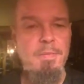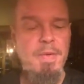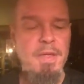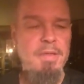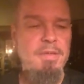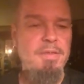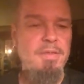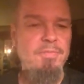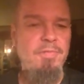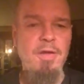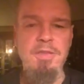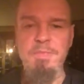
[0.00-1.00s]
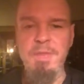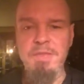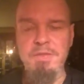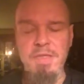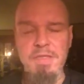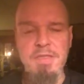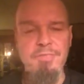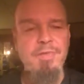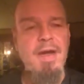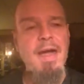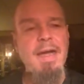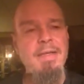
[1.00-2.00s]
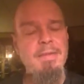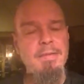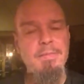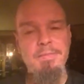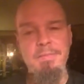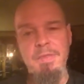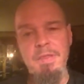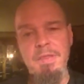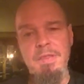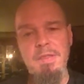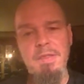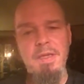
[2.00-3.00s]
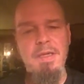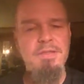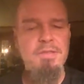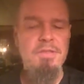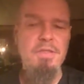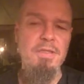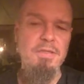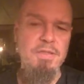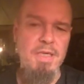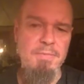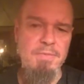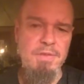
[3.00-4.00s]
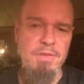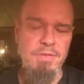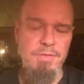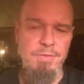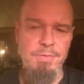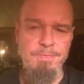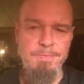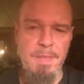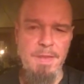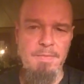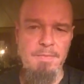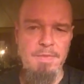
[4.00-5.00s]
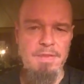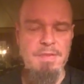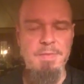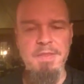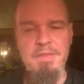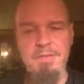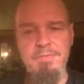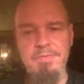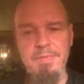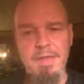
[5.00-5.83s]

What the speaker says: But as far as being justified, as you see in James 2, when it speaks of